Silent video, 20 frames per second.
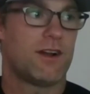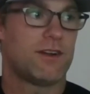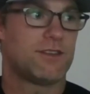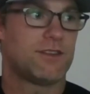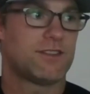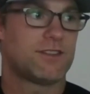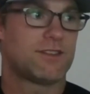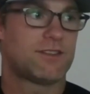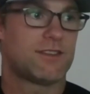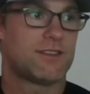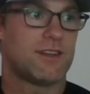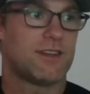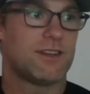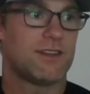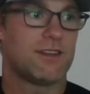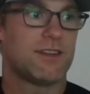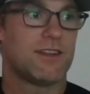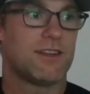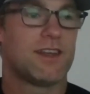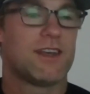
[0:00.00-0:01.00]
It's
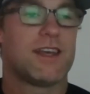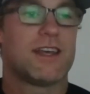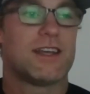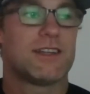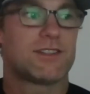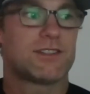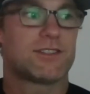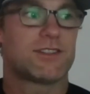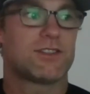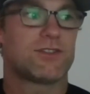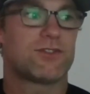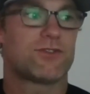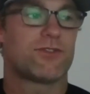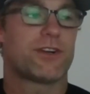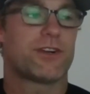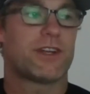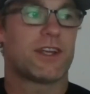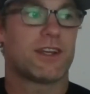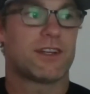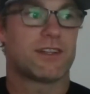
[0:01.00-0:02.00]
just
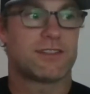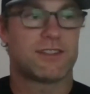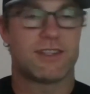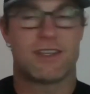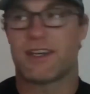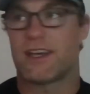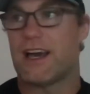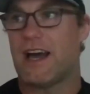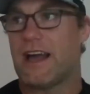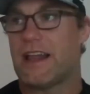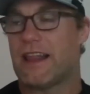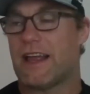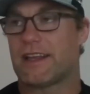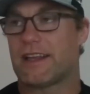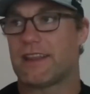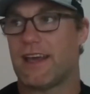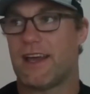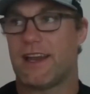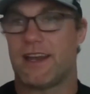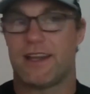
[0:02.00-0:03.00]
intriguing to see a guy like
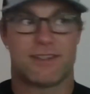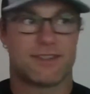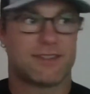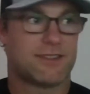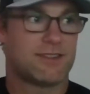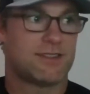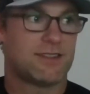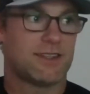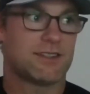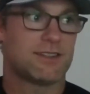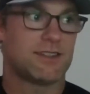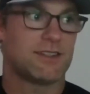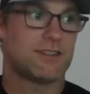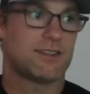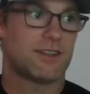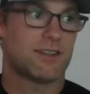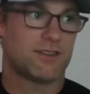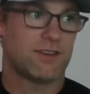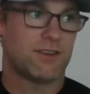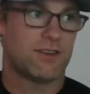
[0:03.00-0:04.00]
that at
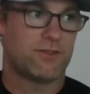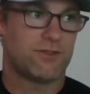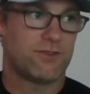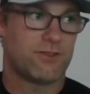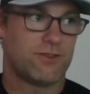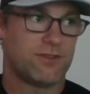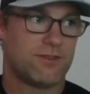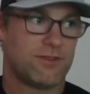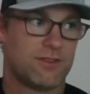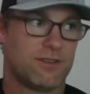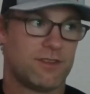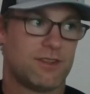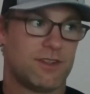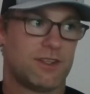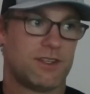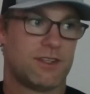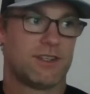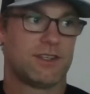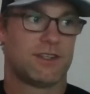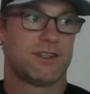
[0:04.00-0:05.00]
6,600.
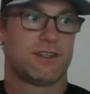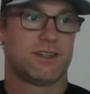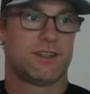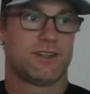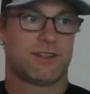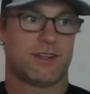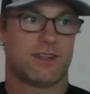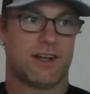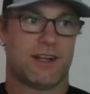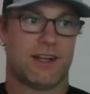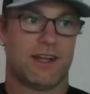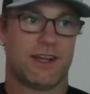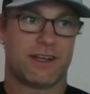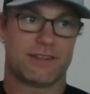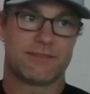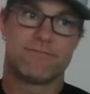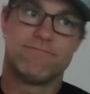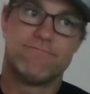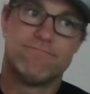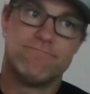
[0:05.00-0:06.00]
Kind of like,
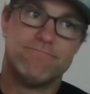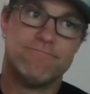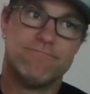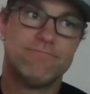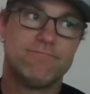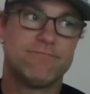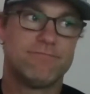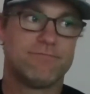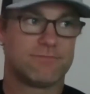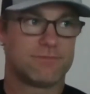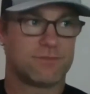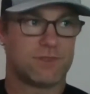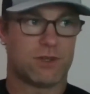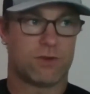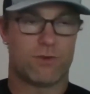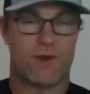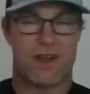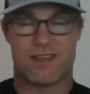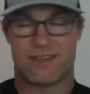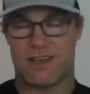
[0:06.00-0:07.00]

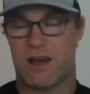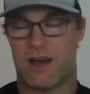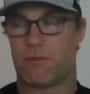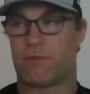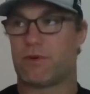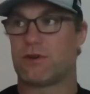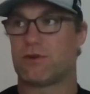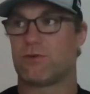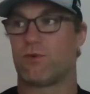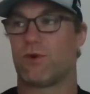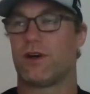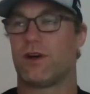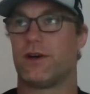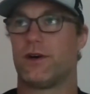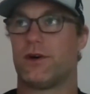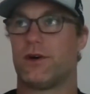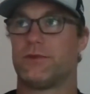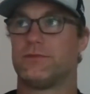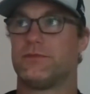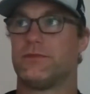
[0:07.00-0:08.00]
rates out pretty
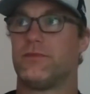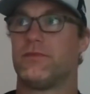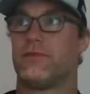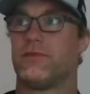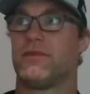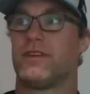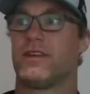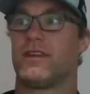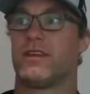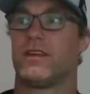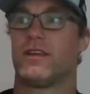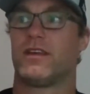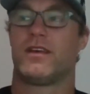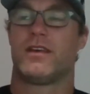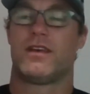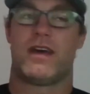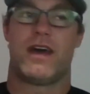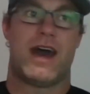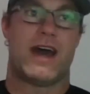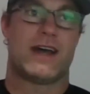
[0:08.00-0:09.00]
well.
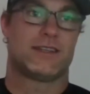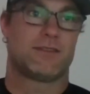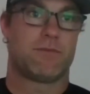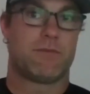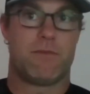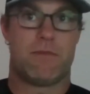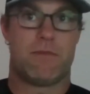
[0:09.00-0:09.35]
Has been.